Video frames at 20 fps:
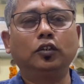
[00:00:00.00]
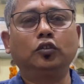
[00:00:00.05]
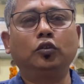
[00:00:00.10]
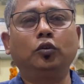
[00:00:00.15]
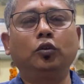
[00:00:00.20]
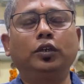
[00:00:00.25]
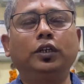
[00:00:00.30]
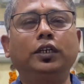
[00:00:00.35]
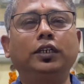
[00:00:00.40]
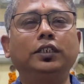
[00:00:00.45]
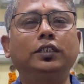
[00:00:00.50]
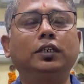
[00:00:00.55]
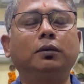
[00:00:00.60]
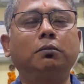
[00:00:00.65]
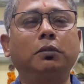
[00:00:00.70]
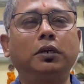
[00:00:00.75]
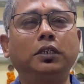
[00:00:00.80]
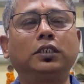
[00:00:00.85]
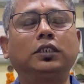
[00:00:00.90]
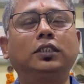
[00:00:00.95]
So it is a
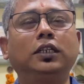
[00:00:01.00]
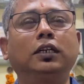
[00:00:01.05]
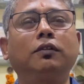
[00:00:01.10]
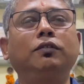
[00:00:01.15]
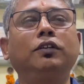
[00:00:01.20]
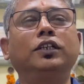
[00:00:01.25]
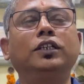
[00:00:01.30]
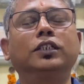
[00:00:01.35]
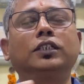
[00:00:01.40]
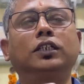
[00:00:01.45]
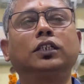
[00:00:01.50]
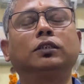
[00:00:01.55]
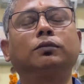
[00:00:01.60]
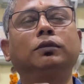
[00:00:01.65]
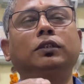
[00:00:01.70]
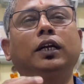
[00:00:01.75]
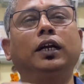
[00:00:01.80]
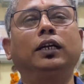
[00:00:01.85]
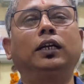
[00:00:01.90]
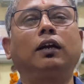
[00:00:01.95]
must that we discuss with
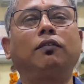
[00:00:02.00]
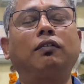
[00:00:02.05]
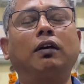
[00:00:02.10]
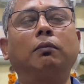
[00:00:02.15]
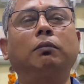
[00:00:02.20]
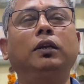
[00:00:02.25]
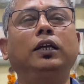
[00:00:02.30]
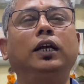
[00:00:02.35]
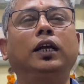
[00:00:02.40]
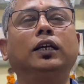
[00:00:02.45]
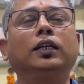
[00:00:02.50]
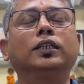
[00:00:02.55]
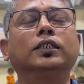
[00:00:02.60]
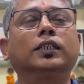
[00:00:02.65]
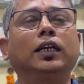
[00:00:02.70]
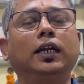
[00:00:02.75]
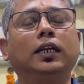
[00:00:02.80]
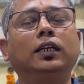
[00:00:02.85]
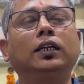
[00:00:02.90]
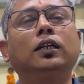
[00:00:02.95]
the entire family and
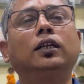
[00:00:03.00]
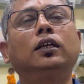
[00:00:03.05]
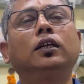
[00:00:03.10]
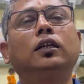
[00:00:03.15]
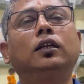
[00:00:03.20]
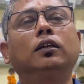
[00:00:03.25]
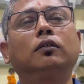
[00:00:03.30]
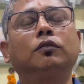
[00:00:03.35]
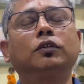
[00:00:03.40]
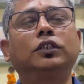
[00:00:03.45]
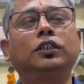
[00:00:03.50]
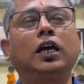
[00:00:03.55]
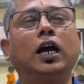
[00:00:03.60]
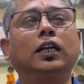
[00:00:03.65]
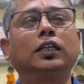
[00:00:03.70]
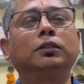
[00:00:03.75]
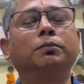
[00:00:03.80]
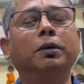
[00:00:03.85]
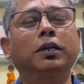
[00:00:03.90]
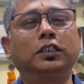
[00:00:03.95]
decide which car
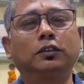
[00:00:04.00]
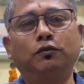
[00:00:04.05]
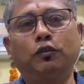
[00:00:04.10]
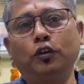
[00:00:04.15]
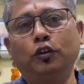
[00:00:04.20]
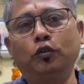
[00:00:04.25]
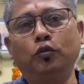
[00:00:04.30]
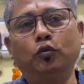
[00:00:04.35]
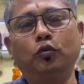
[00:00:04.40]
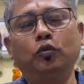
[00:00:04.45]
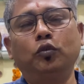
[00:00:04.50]
is best for you.